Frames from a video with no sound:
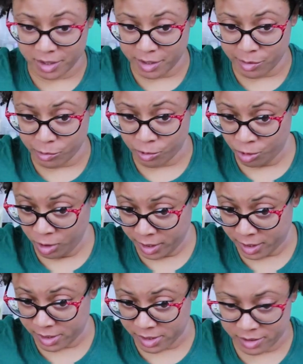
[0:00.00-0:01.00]
but them
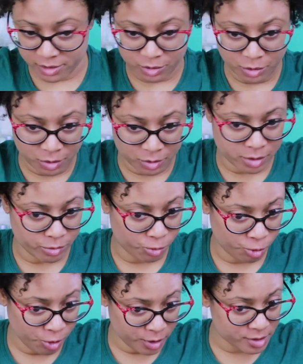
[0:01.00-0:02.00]
roots ooh them
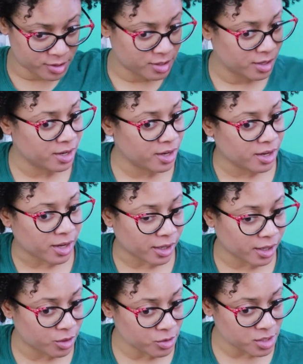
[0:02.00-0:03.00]
roots I
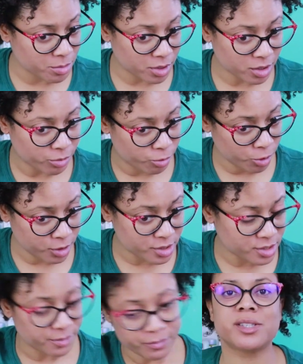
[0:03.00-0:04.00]
gotta do something about them
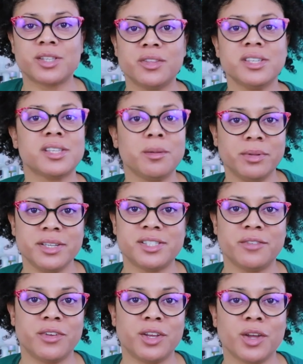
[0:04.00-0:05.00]
roots. So this completes
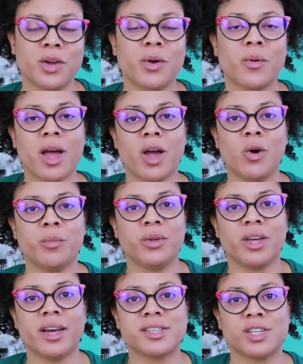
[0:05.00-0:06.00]
the video. I hope you
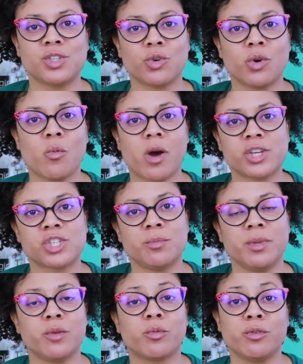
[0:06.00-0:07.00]
guys enjoy watching
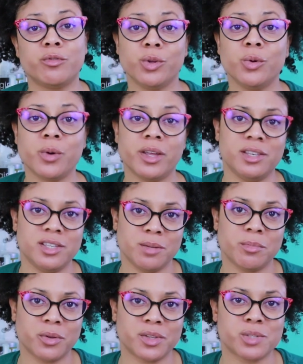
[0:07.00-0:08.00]
me review and
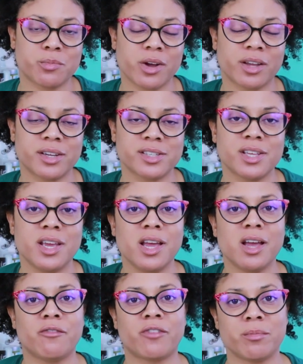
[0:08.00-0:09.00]
demo these products
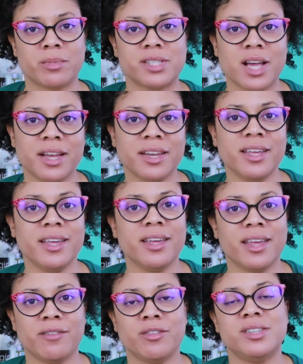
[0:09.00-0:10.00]
from
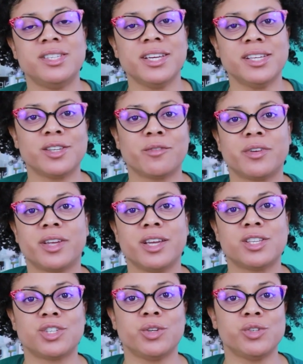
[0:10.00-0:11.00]
Mazani. If you did, don't
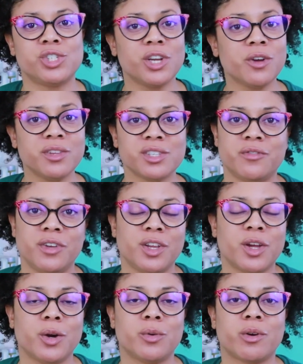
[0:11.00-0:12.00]
forget to share this
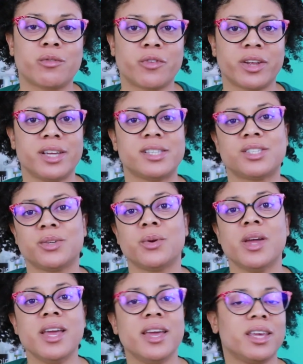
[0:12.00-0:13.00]
video. Don't forget to
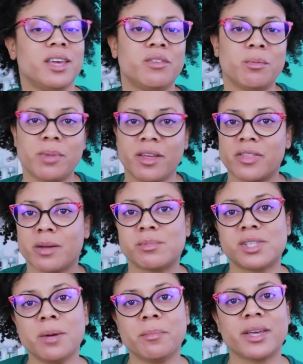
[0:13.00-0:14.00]
give it a big
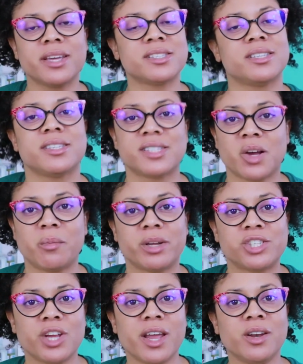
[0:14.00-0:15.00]
thumbs up because it does help my
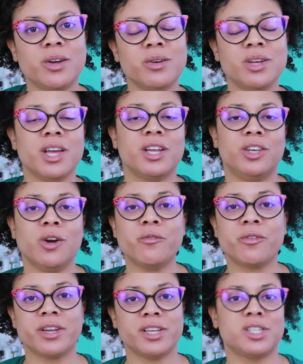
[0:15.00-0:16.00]
channel.
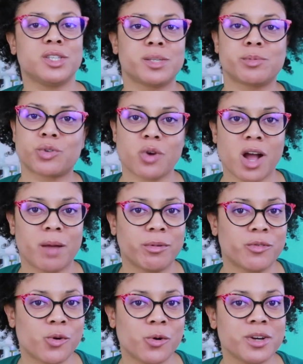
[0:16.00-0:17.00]
Don't forget to subscribe,
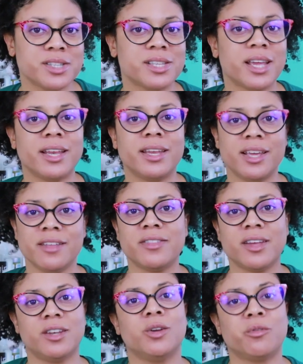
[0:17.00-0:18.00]
of course, and hit
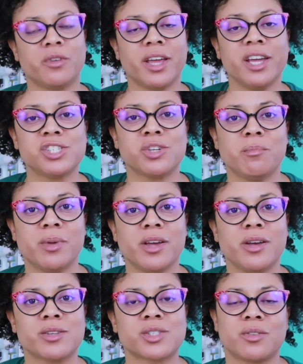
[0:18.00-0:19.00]
that notification
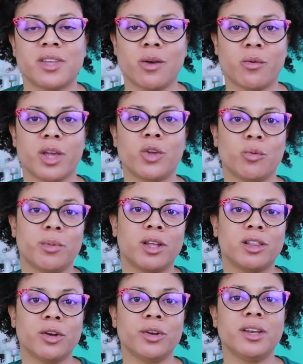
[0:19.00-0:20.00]
bell so that way you'll be
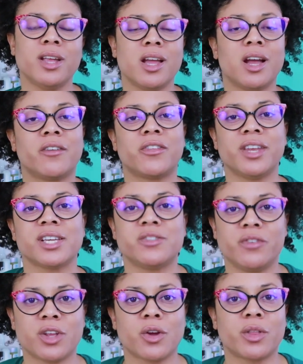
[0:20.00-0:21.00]
alerted of the
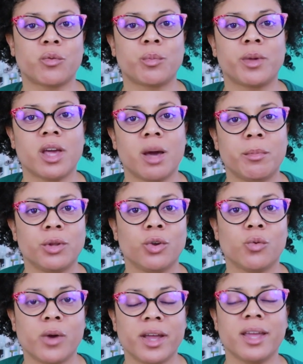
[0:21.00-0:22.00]
next video that will be coming
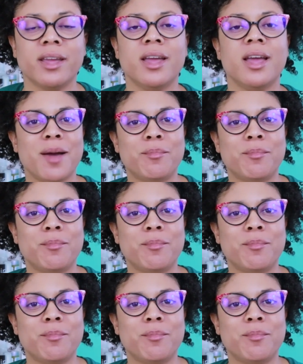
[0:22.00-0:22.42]
your way.